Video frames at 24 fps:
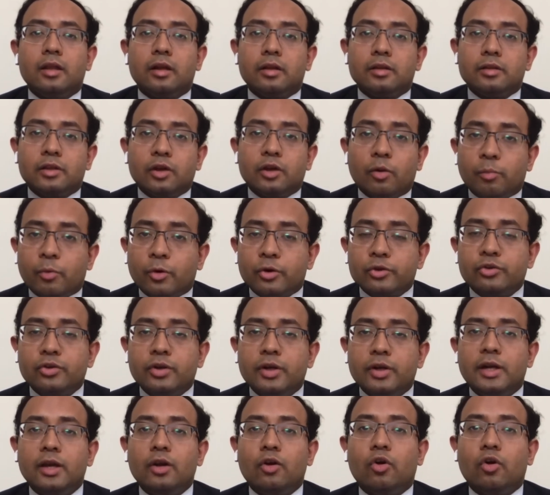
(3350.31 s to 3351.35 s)
the
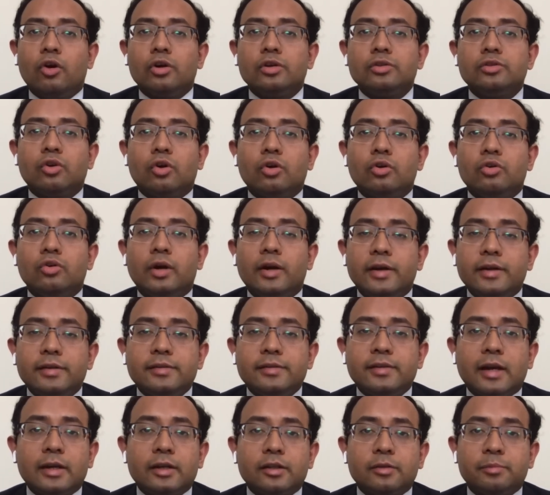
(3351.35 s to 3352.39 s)
opportunity cost or to
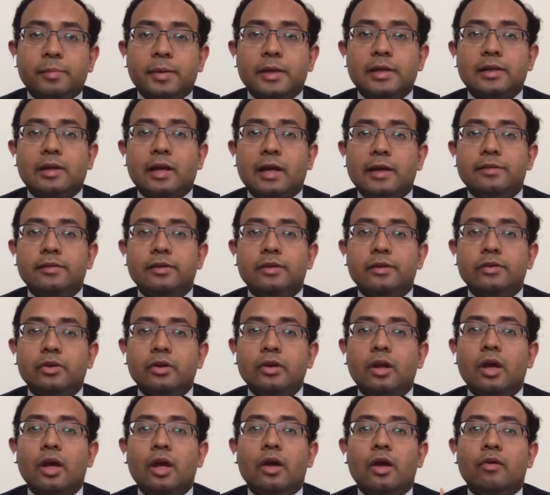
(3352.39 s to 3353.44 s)
understand specialization,
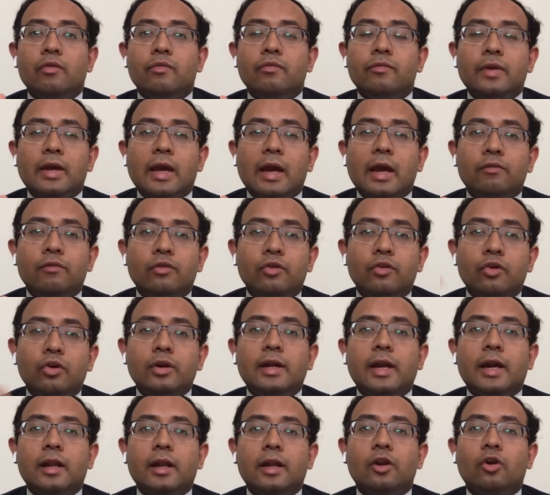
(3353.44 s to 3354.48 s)
we have looked
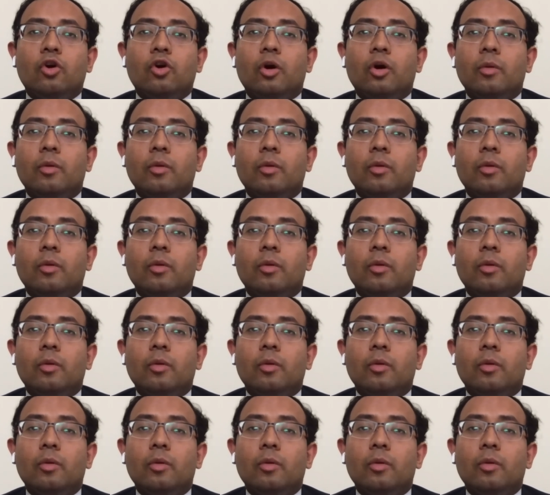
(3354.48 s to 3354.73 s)
at an